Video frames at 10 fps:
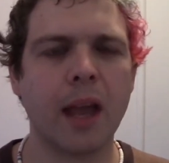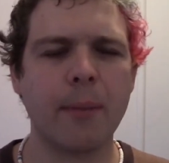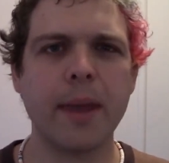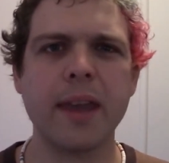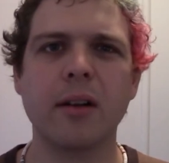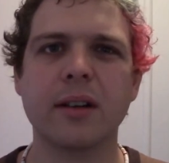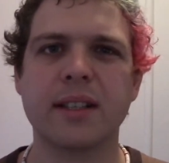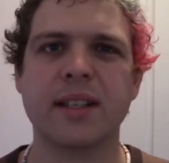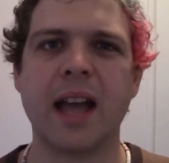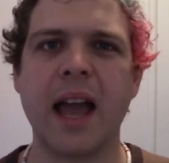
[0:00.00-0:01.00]
A
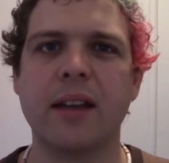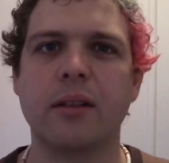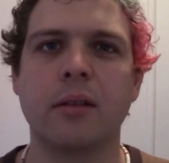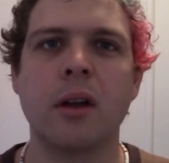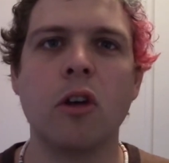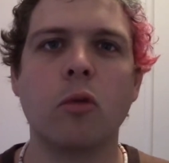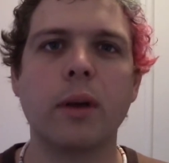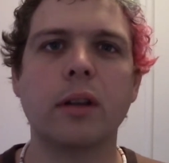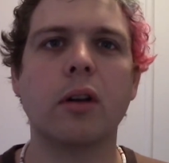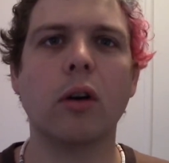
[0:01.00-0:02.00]
peacock's tail
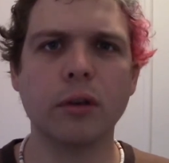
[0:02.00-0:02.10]
will